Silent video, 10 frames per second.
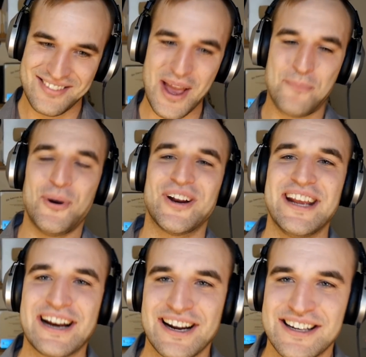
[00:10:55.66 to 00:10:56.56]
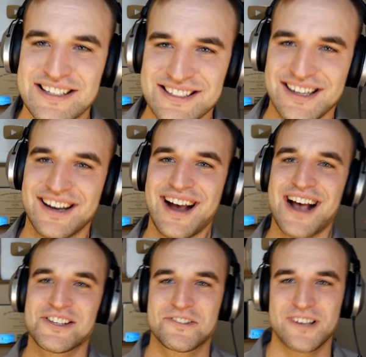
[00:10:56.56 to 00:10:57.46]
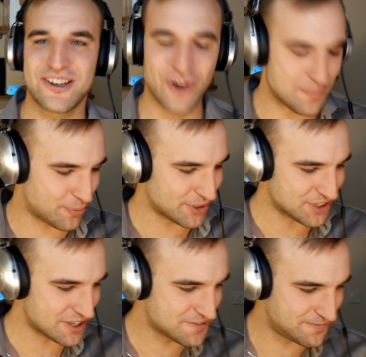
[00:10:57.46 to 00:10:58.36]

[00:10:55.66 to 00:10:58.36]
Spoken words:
They put England, as Great Britain, as